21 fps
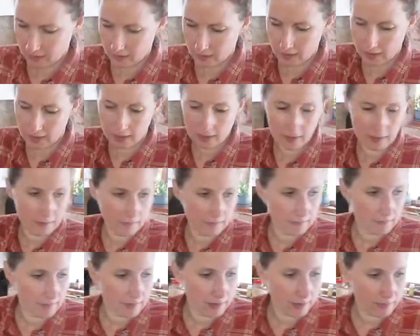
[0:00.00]
Okay,
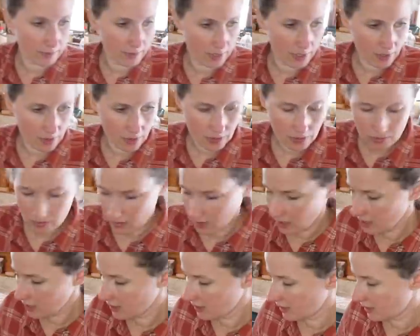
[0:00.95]
there we go.
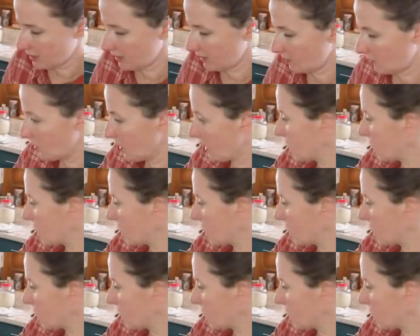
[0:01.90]
And then we'll